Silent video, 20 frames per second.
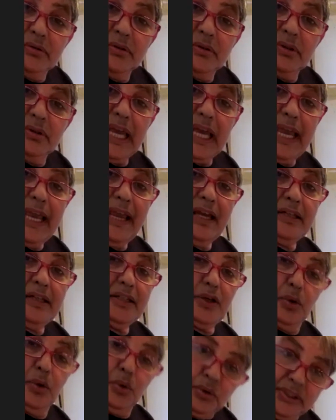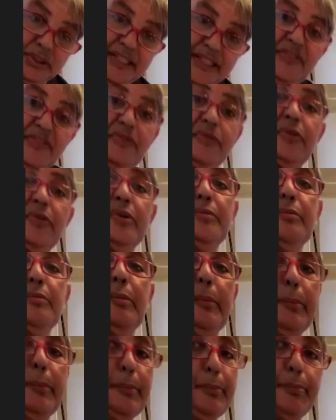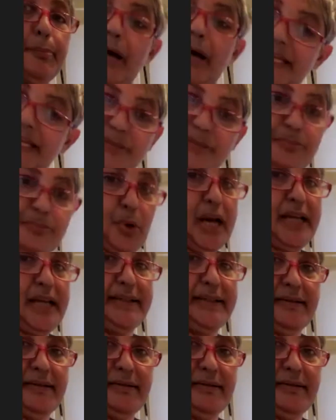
and gold leaf by its price.